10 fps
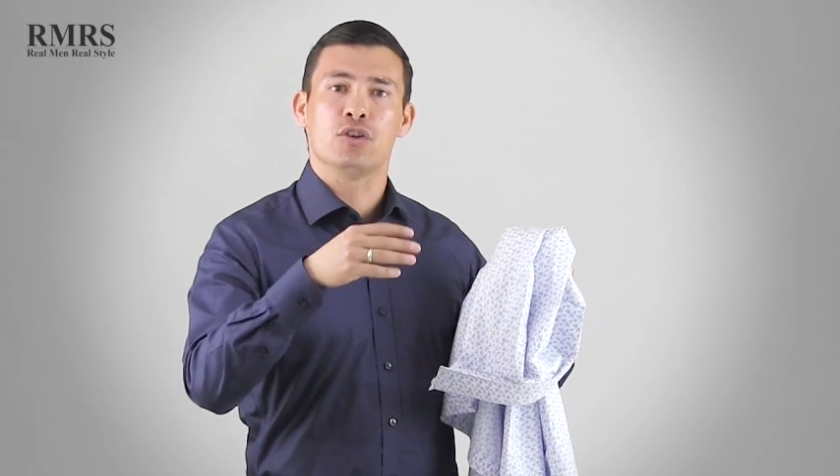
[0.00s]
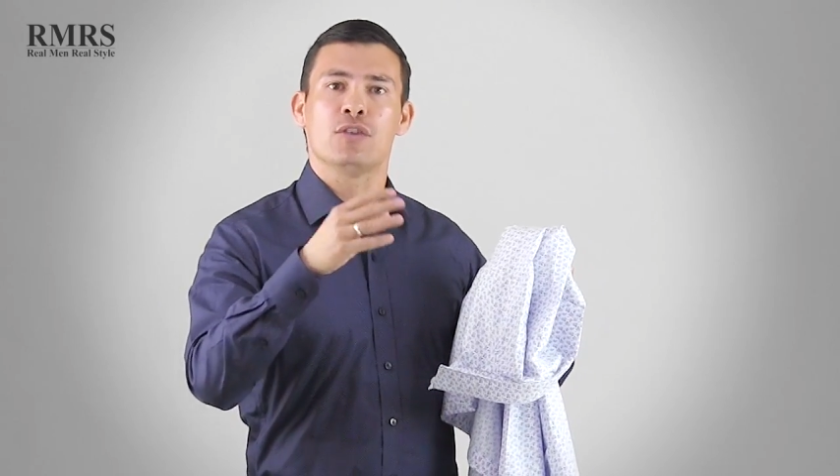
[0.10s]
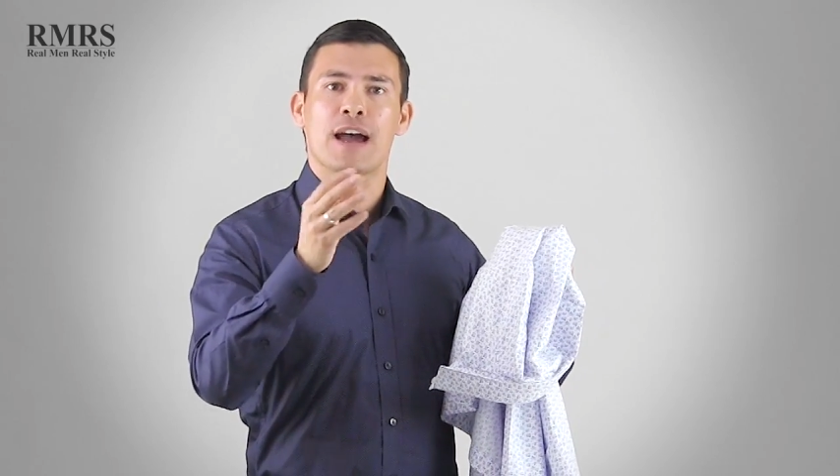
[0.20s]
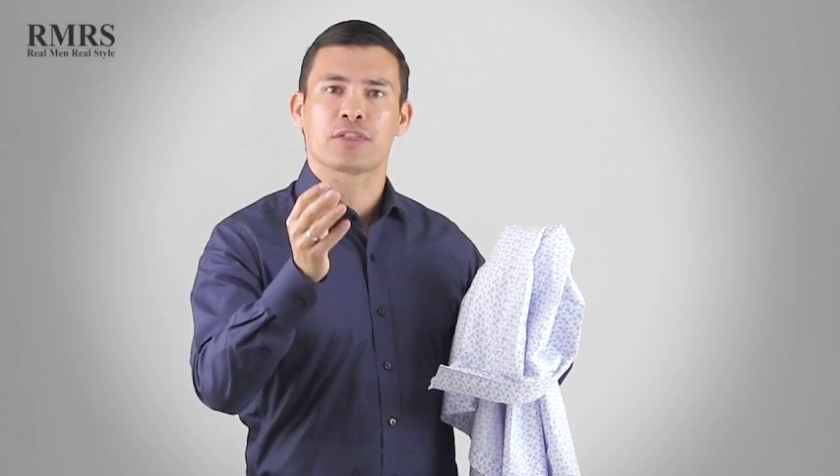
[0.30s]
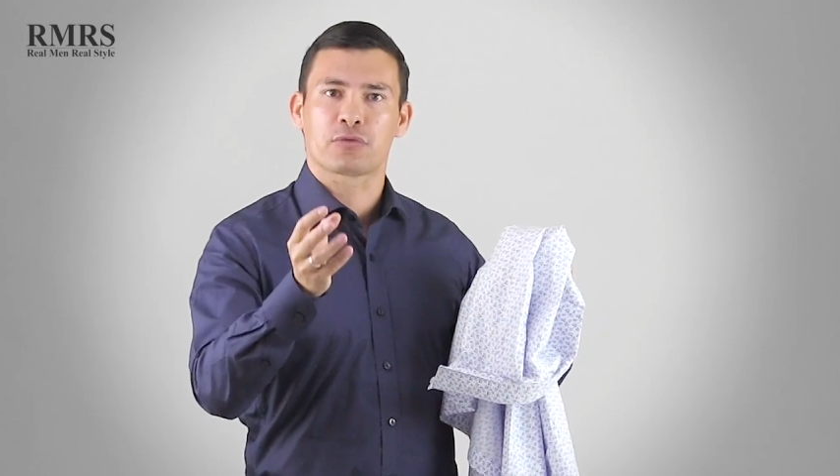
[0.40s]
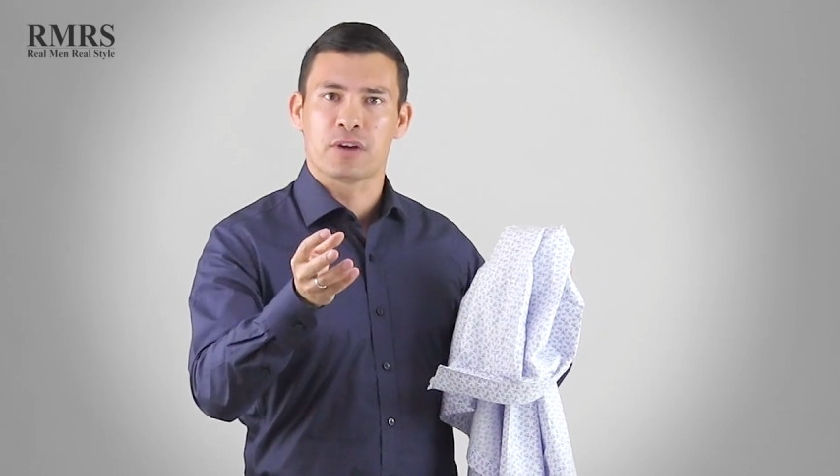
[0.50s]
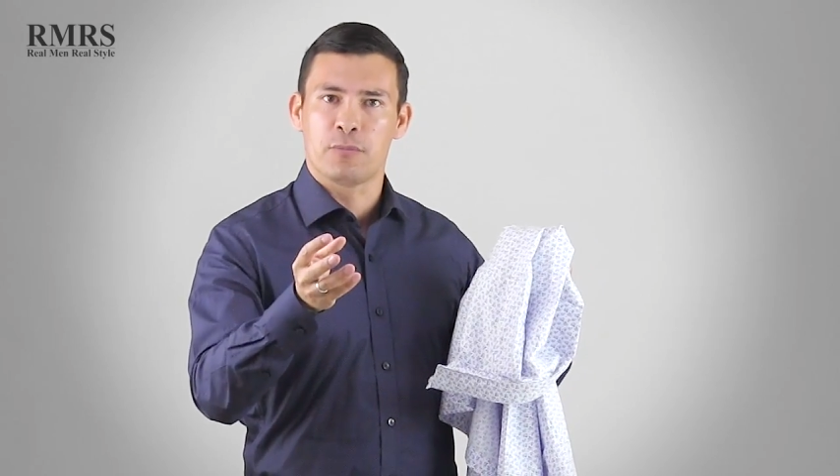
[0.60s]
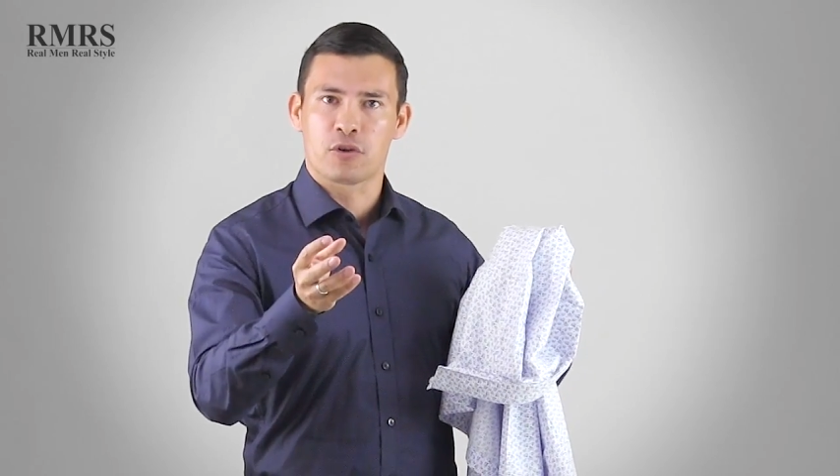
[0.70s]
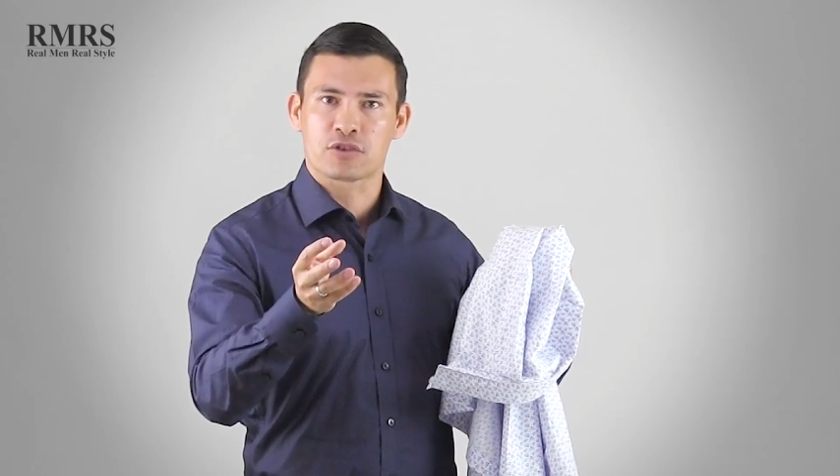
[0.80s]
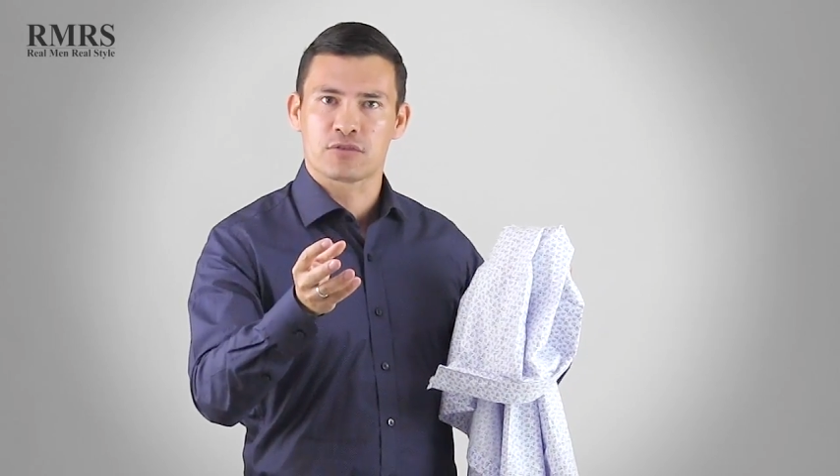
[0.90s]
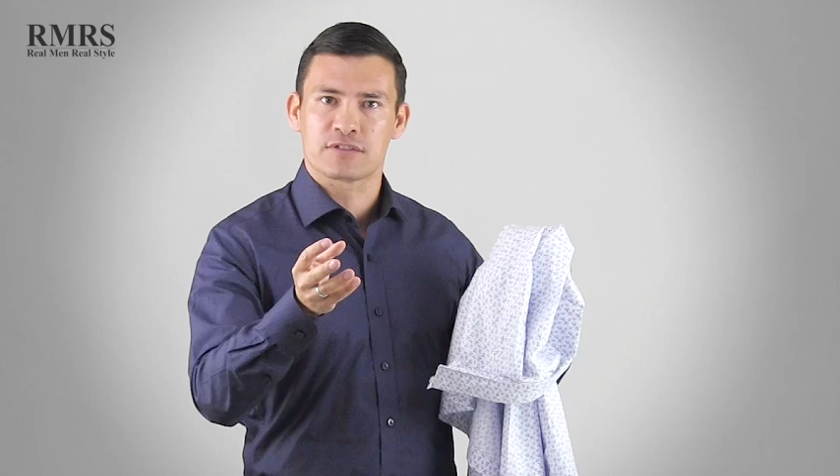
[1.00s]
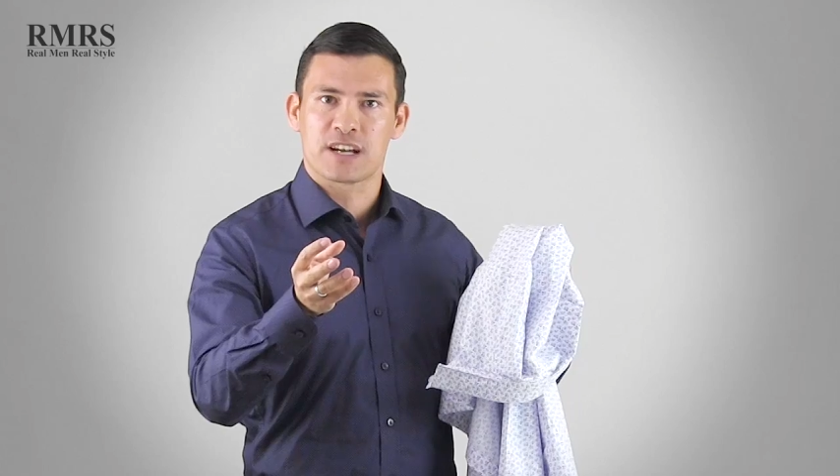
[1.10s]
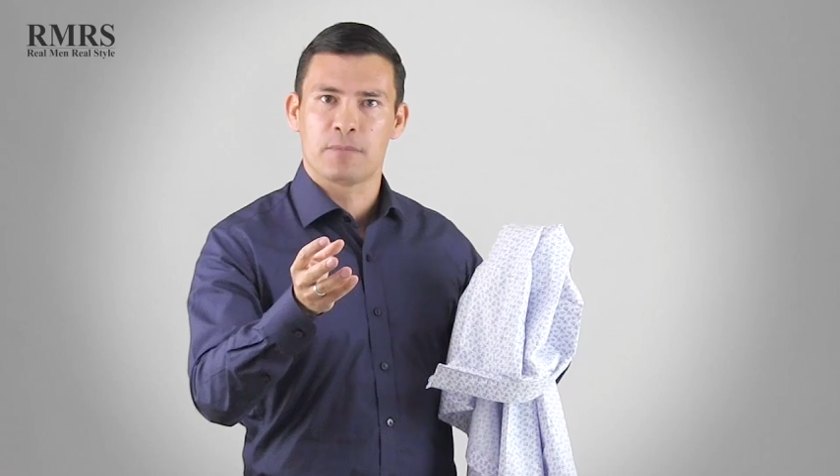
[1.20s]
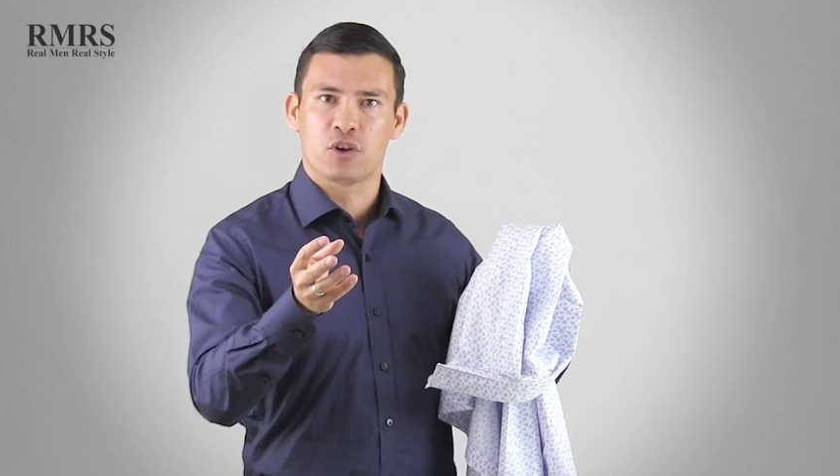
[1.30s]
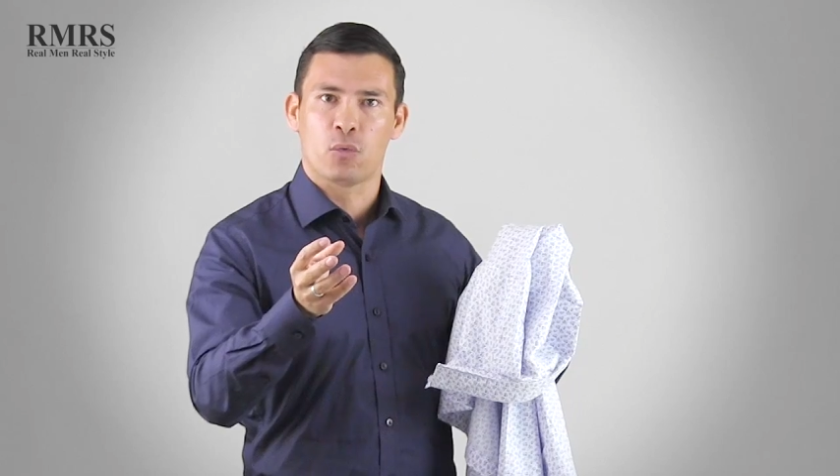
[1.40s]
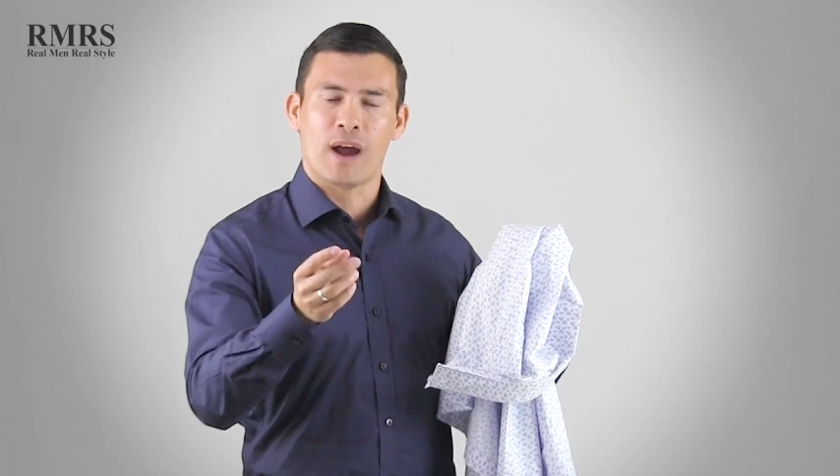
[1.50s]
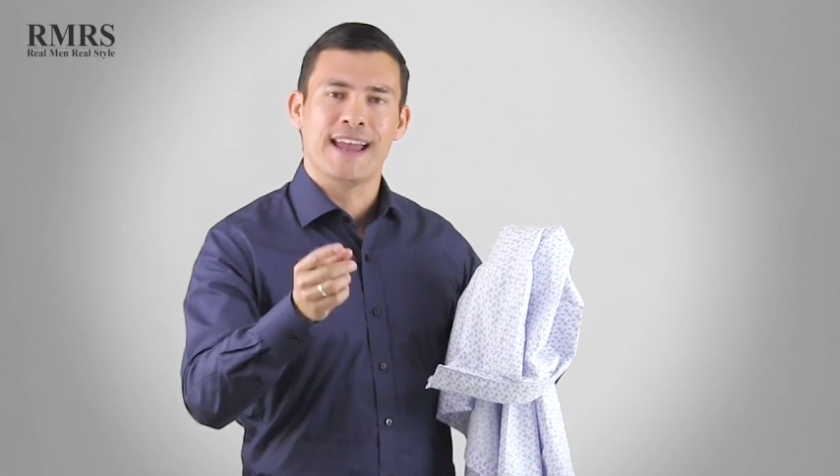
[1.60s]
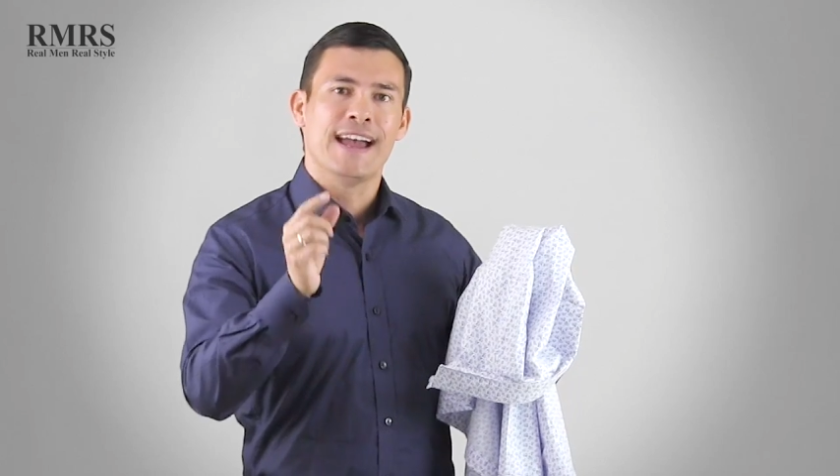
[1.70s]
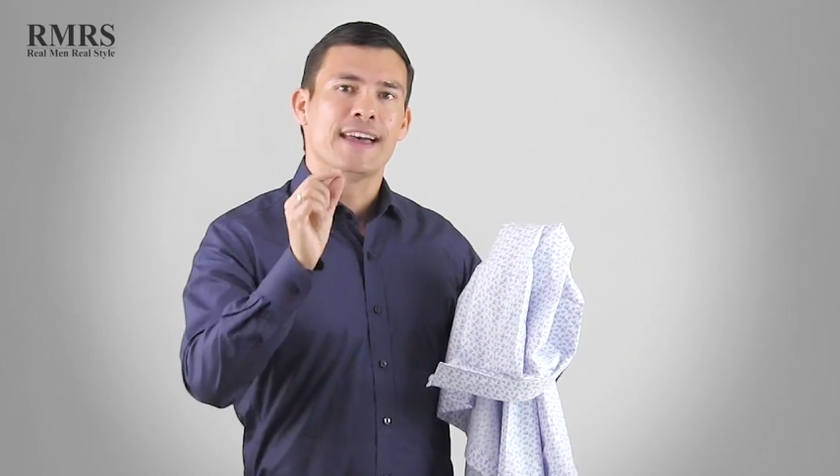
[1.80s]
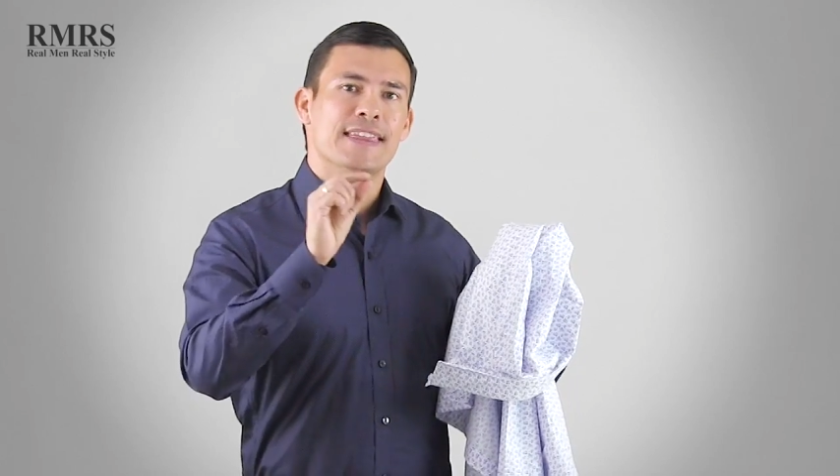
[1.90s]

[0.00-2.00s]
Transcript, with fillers: you got three more shirts coming your way.